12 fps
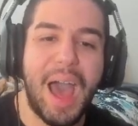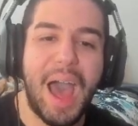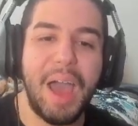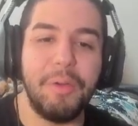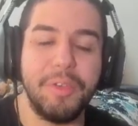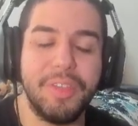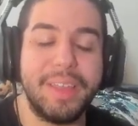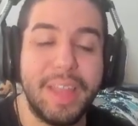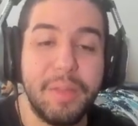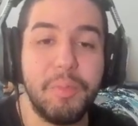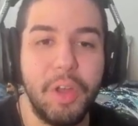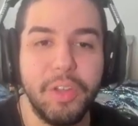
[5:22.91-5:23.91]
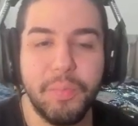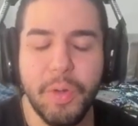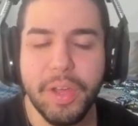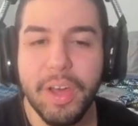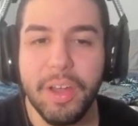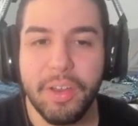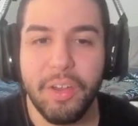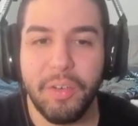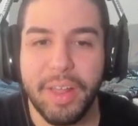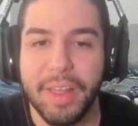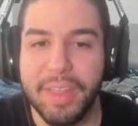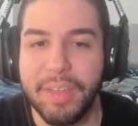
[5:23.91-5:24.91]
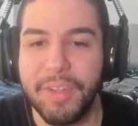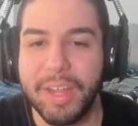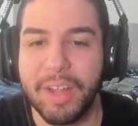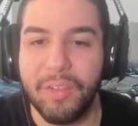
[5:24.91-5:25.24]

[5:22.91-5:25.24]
I was like, that's pretty good, you know, because I think like